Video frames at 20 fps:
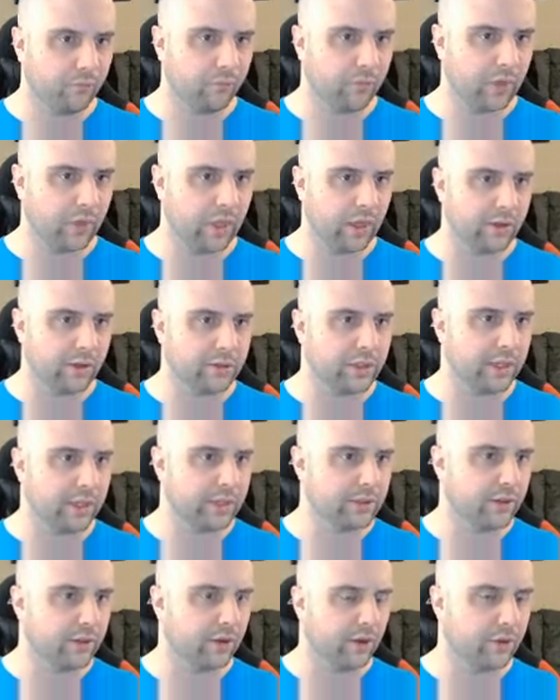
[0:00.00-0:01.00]
Okay, so
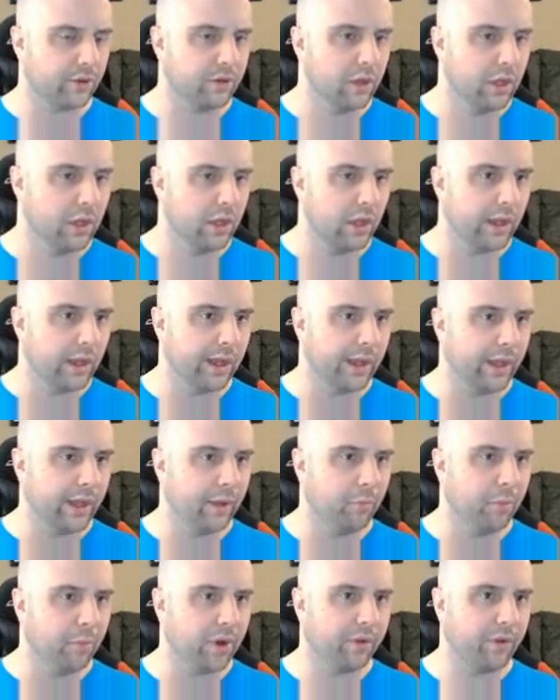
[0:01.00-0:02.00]
that's good.
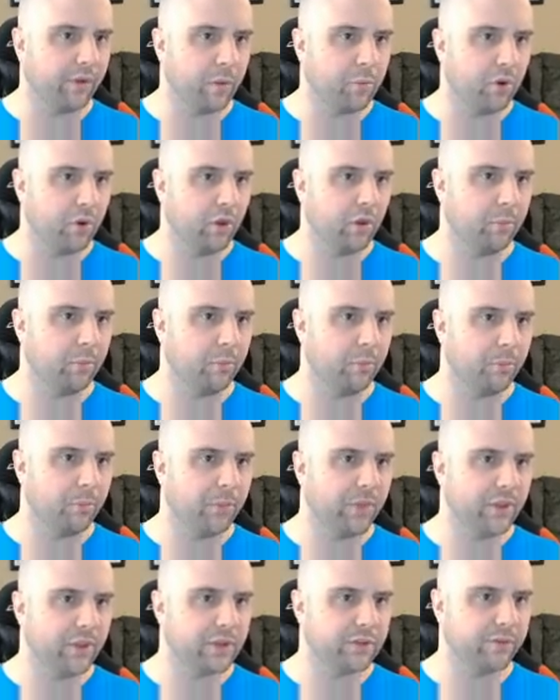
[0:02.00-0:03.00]
But if I pull up
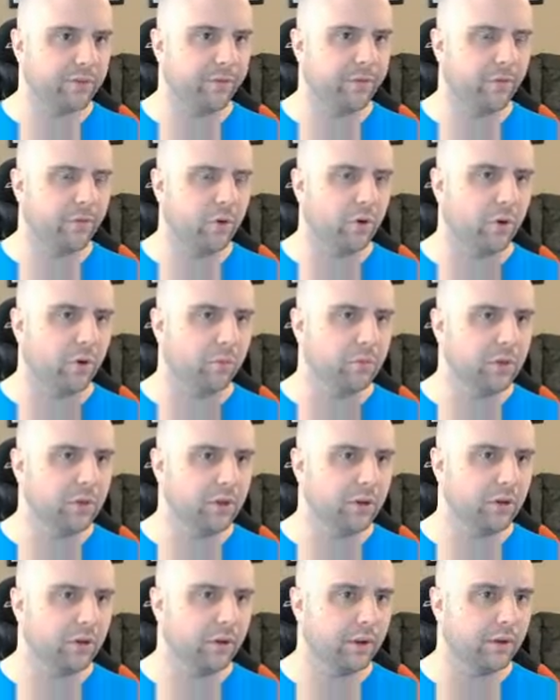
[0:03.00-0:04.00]
this form,
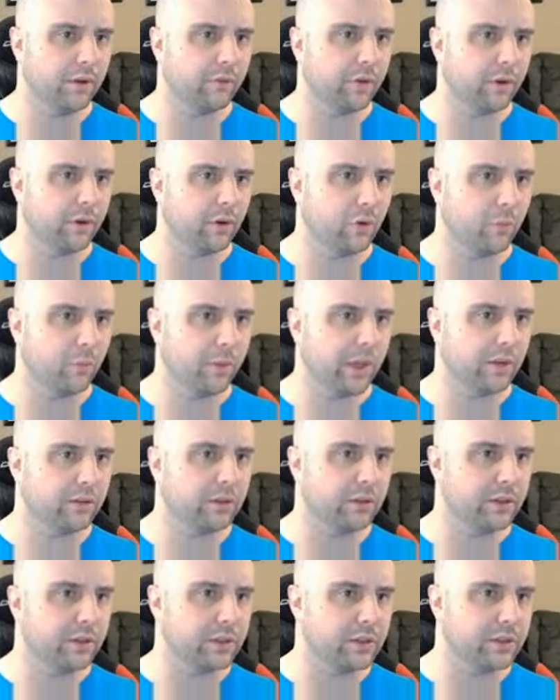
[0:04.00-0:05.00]
and if I go back
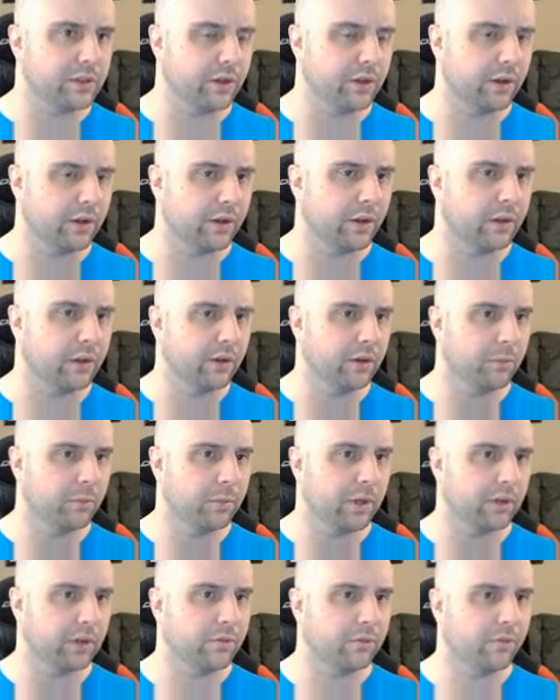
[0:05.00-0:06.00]
to design and
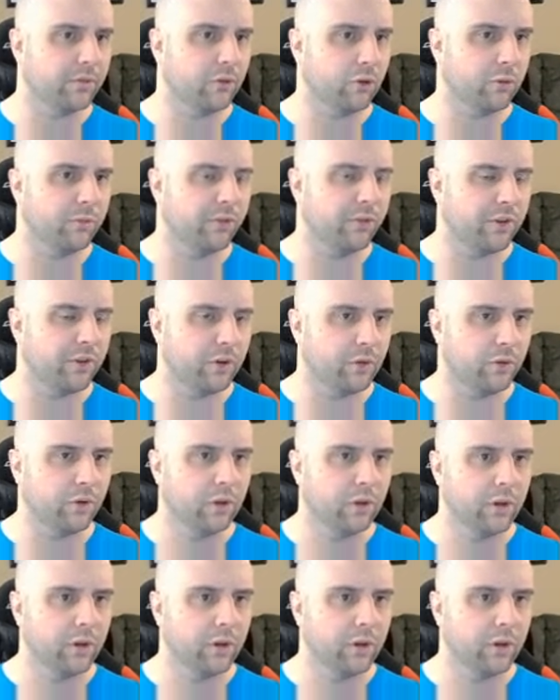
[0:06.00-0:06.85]
back to form view,